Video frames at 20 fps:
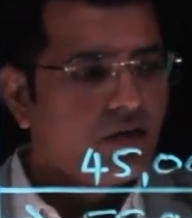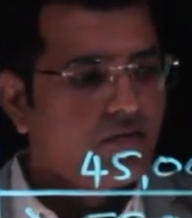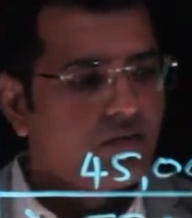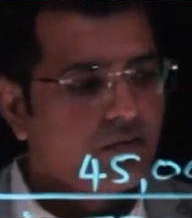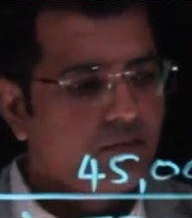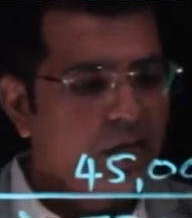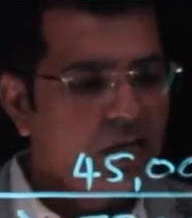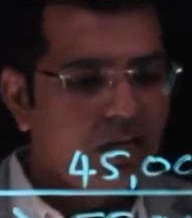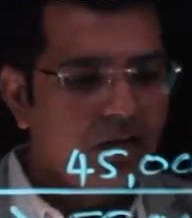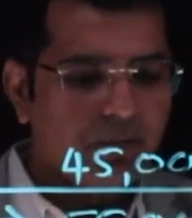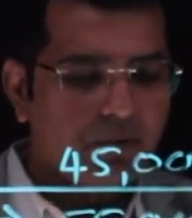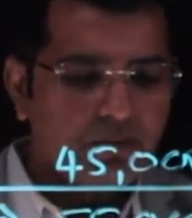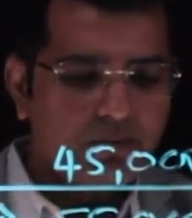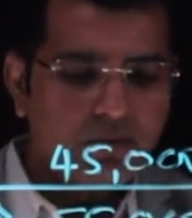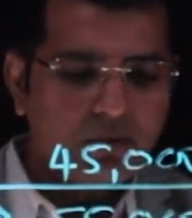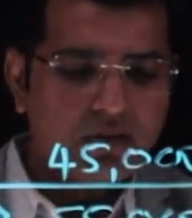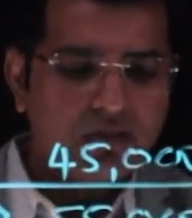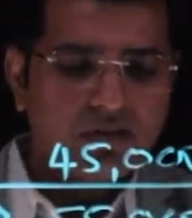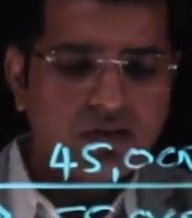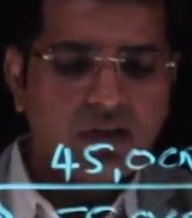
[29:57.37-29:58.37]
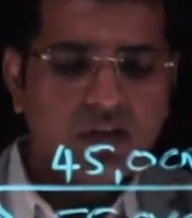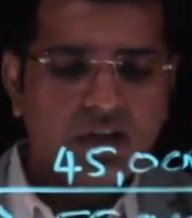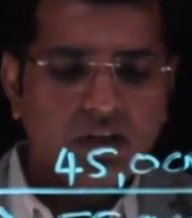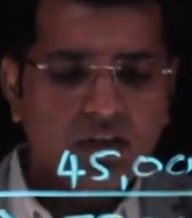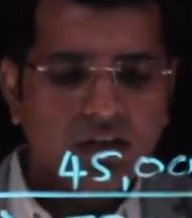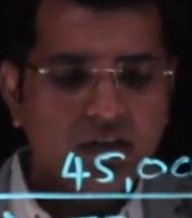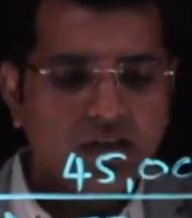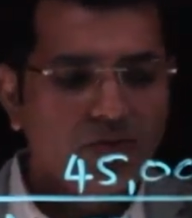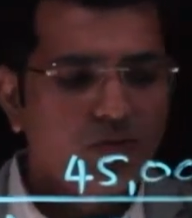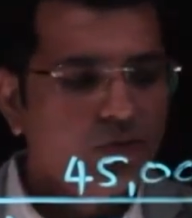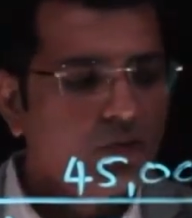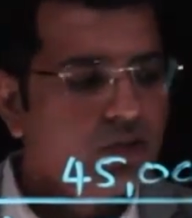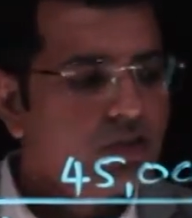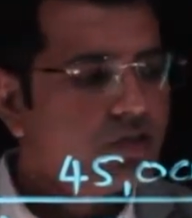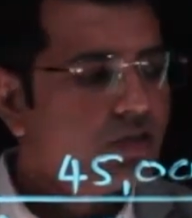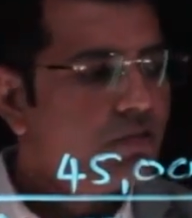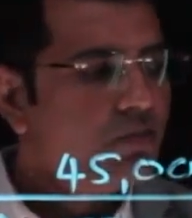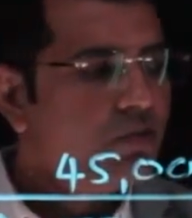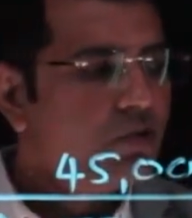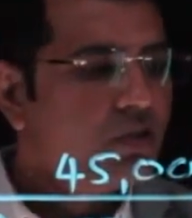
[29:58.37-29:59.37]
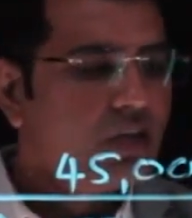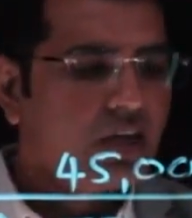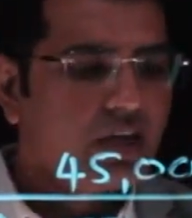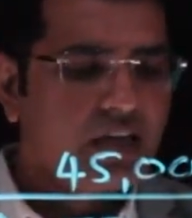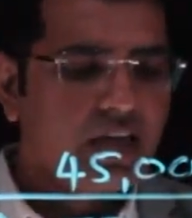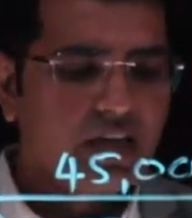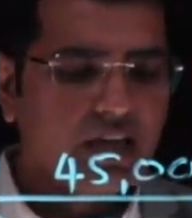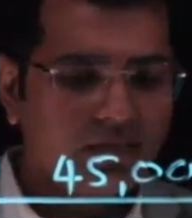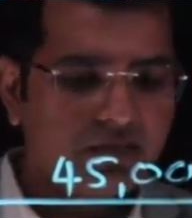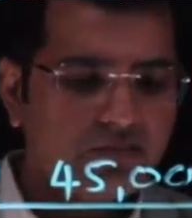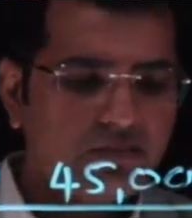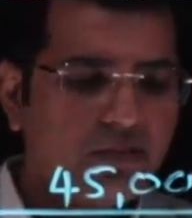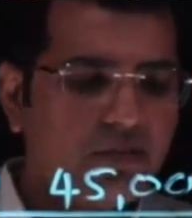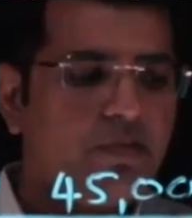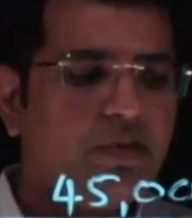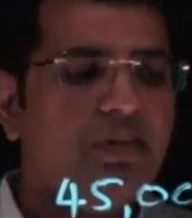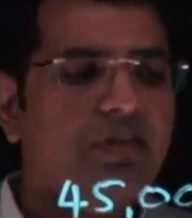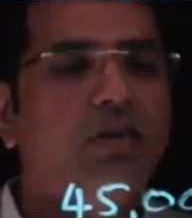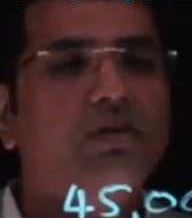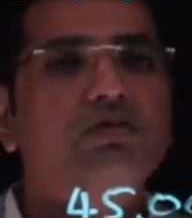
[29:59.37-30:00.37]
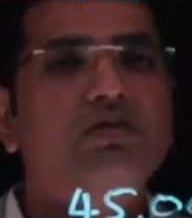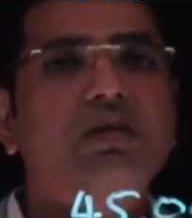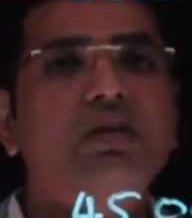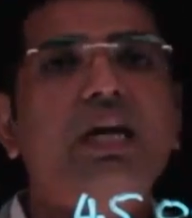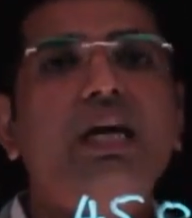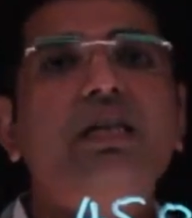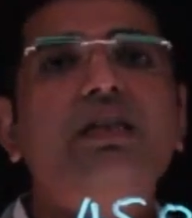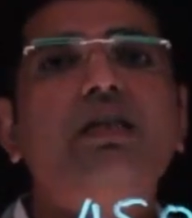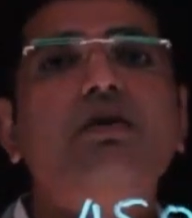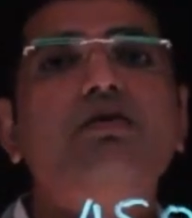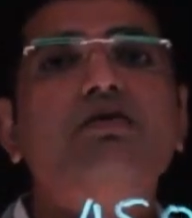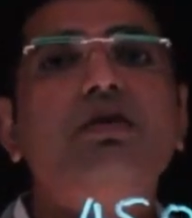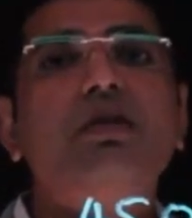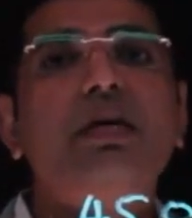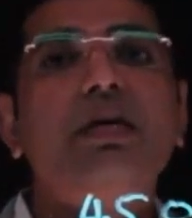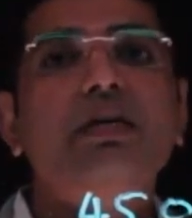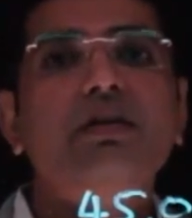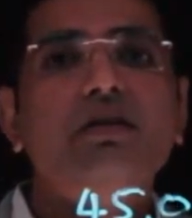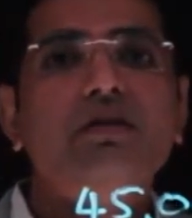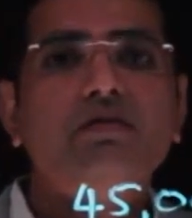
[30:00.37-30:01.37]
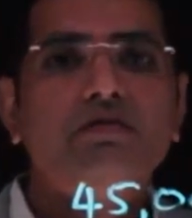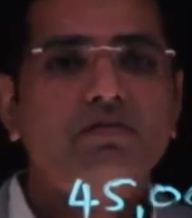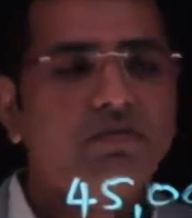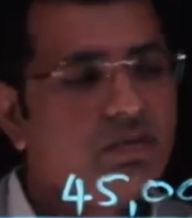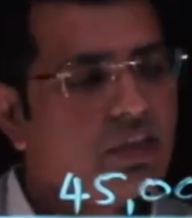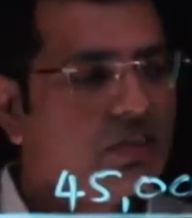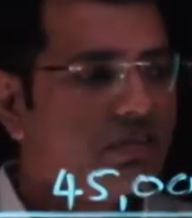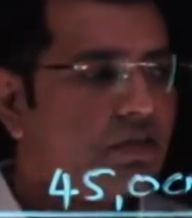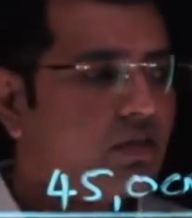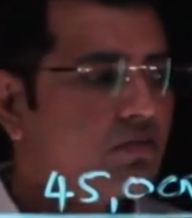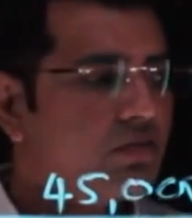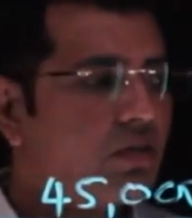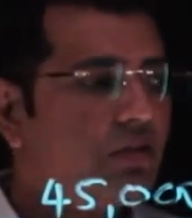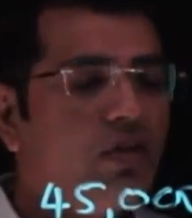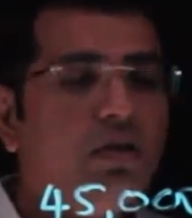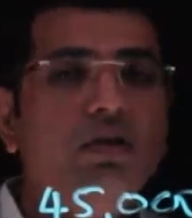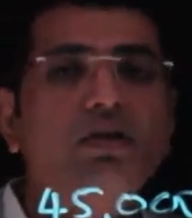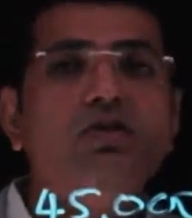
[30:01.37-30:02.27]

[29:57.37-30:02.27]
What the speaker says: Our main purpose is to distribute the cash 15,000, 9,000, and 6,000.